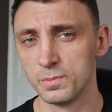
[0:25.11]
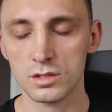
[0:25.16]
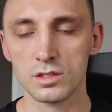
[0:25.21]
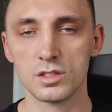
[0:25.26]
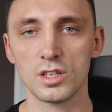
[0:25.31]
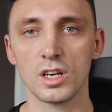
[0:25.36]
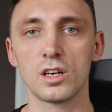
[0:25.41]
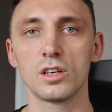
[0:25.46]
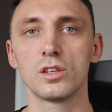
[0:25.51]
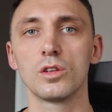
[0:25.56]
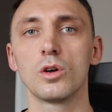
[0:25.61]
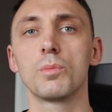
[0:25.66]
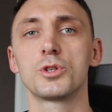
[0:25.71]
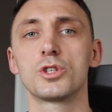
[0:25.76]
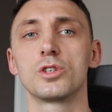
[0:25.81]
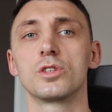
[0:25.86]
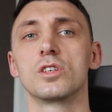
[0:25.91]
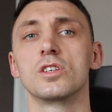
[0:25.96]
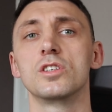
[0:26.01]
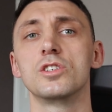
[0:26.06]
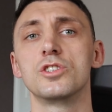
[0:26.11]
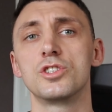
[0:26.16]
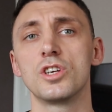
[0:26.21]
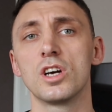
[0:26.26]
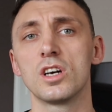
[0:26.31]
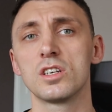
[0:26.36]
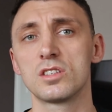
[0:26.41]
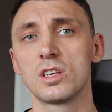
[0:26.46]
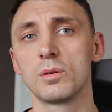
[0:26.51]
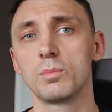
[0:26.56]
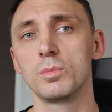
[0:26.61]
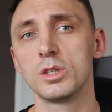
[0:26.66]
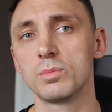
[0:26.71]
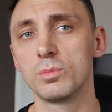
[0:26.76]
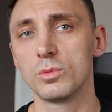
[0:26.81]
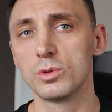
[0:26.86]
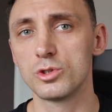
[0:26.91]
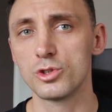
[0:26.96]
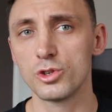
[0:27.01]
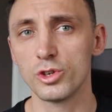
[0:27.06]
Second option is just a
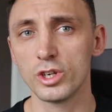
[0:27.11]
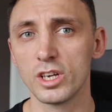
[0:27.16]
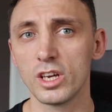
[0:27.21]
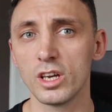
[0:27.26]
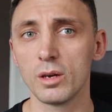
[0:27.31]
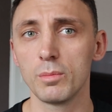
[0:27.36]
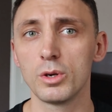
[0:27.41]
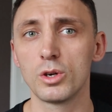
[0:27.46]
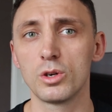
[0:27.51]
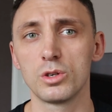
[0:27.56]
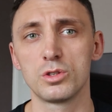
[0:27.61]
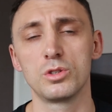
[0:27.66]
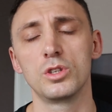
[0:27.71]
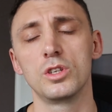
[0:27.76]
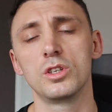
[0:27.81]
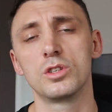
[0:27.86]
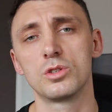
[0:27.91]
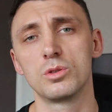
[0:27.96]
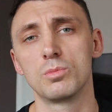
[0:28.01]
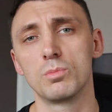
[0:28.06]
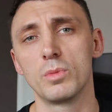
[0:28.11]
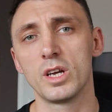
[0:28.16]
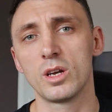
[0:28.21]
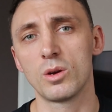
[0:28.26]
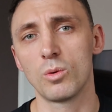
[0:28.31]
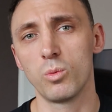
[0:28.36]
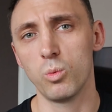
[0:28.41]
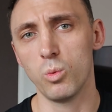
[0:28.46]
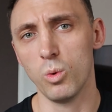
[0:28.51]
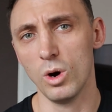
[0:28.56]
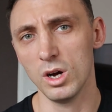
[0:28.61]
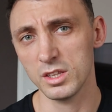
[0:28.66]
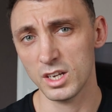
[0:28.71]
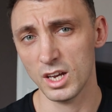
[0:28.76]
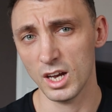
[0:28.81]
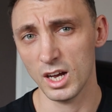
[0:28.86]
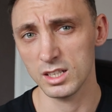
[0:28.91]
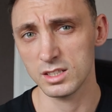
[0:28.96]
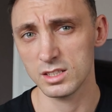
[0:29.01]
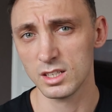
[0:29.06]
bit more trickier because you need to make one
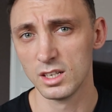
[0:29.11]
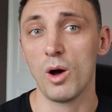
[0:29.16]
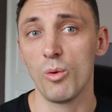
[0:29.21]
cut.